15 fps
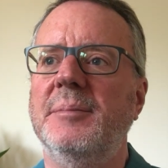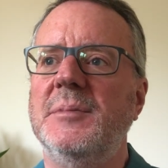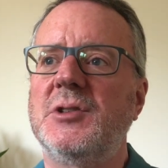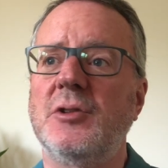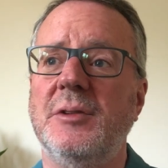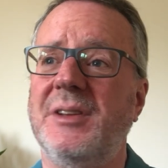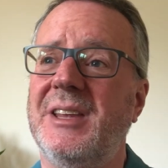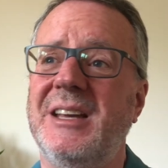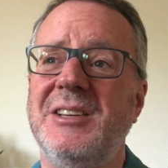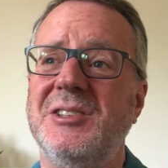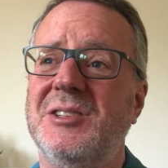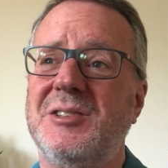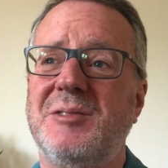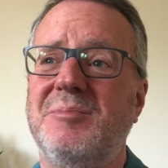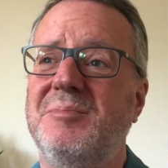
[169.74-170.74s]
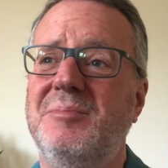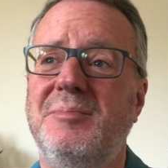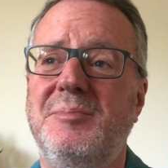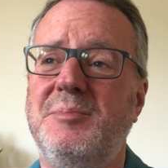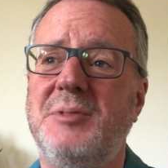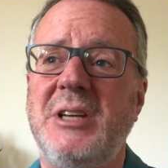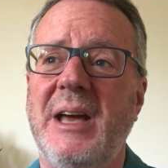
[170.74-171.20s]
certain things
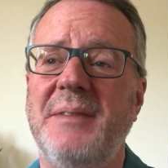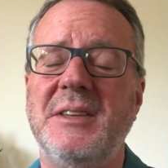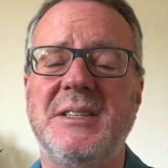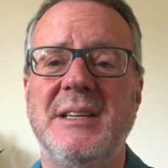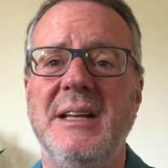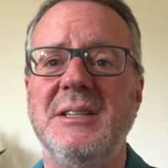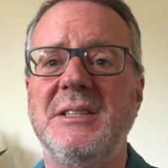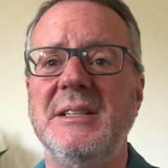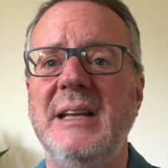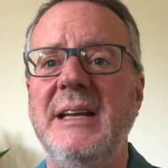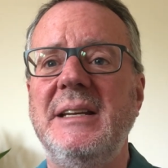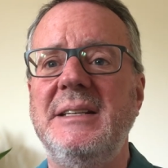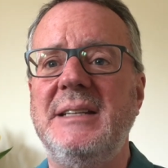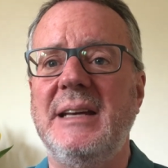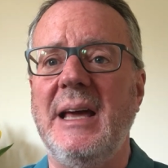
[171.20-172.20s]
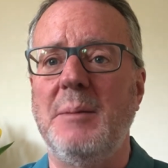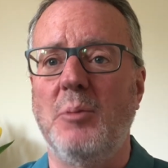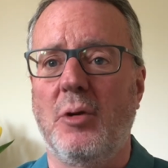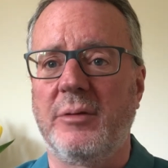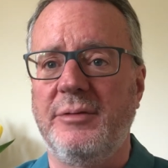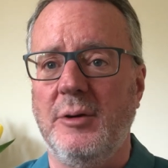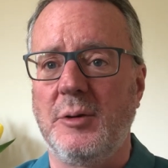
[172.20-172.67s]
she had the sense needed to get
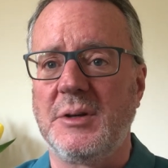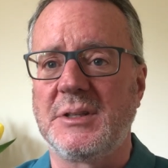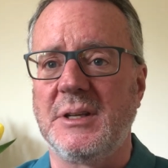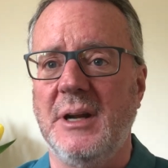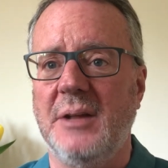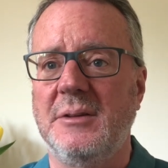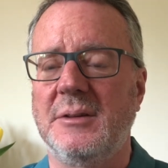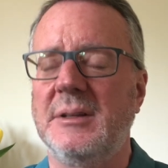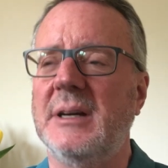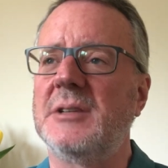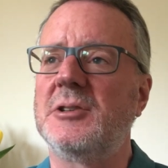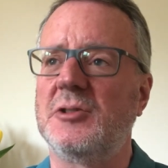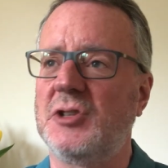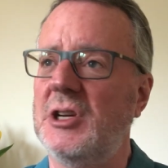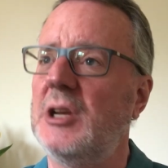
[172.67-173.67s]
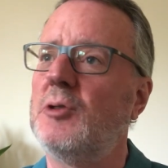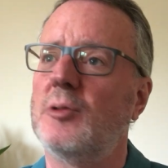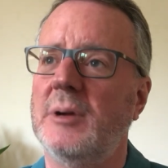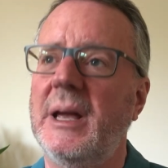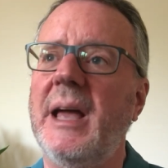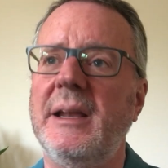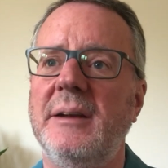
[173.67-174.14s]
more focused than other things. So she
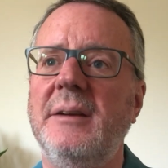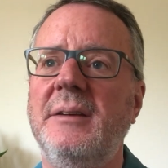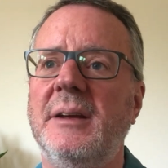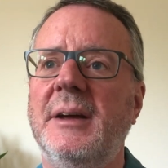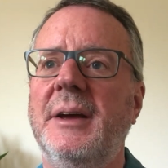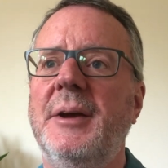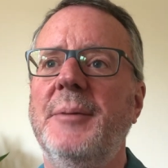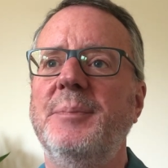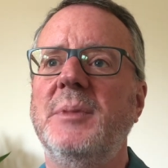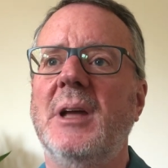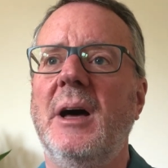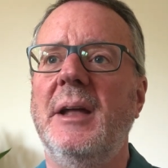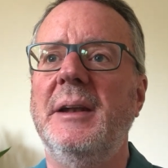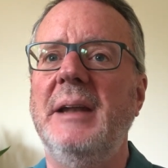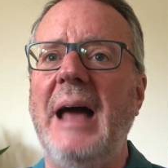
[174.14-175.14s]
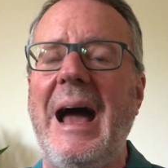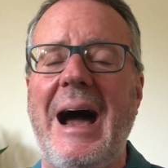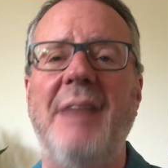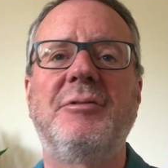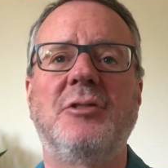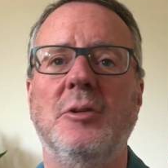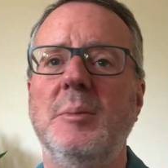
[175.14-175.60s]
created an
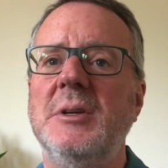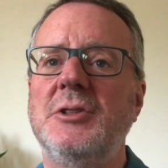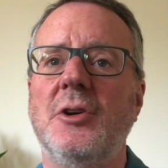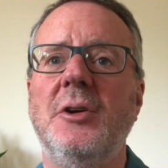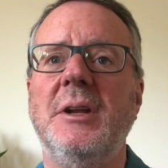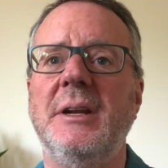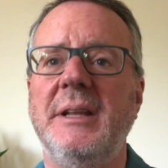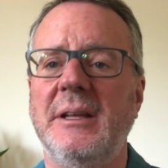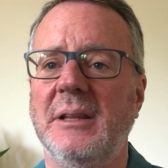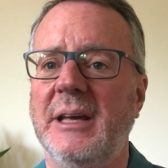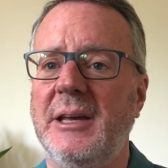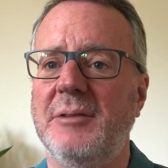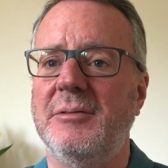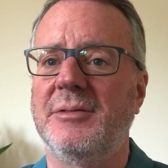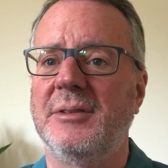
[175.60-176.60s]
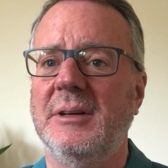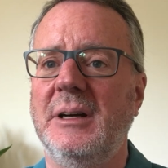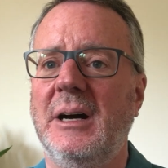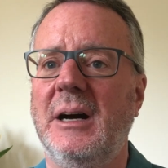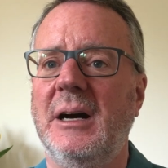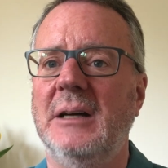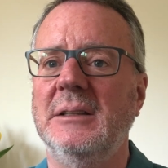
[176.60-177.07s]
after maternity leave
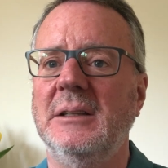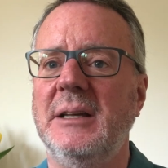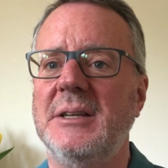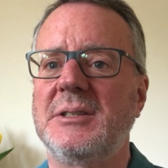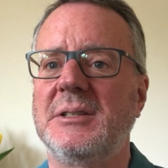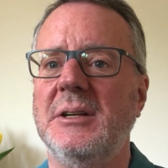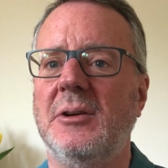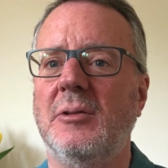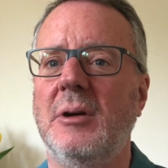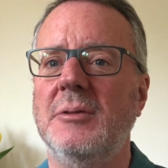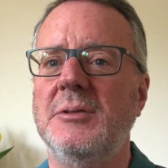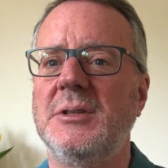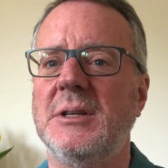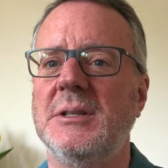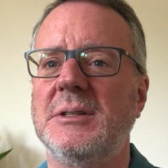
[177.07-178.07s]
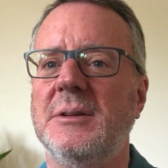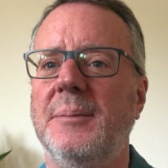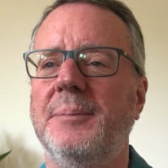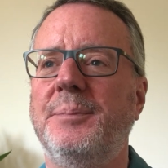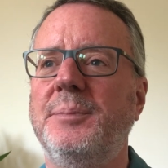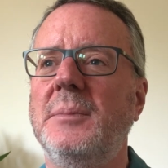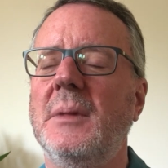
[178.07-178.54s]
list in her own system.
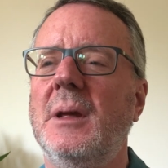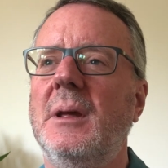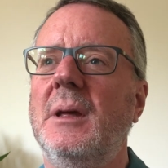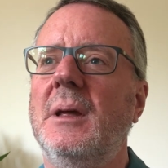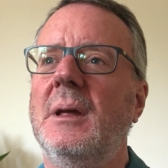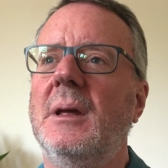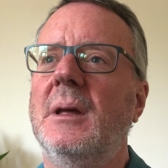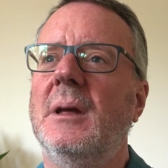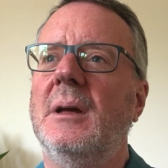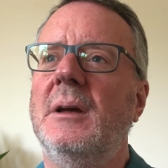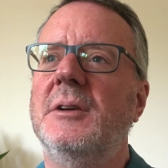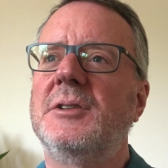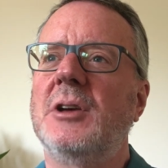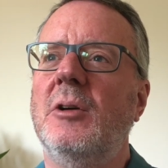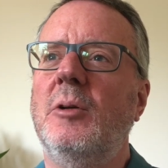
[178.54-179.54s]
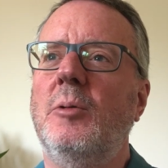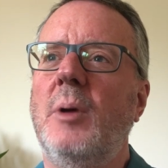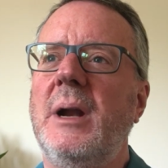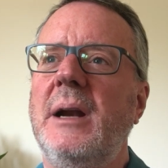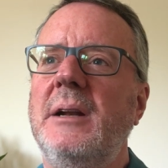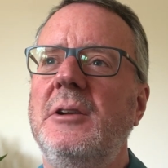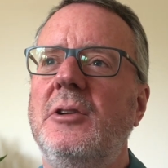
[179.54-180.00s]
So what
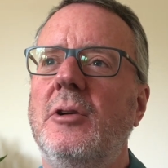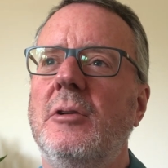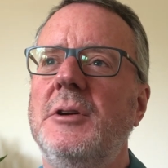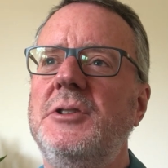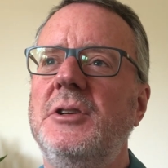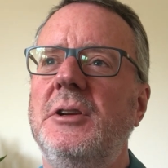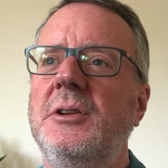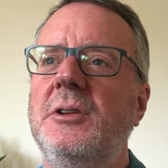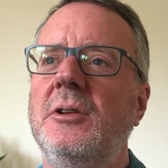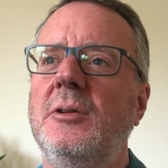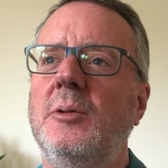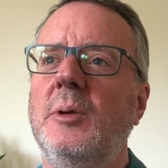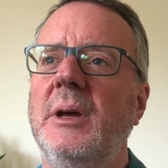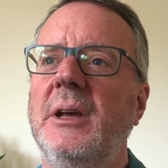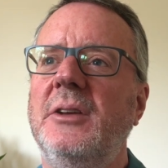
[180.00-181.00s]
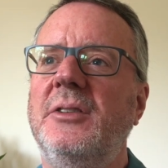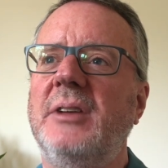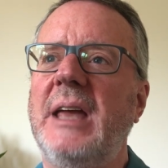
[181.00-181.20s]
I'd encourage you to do is,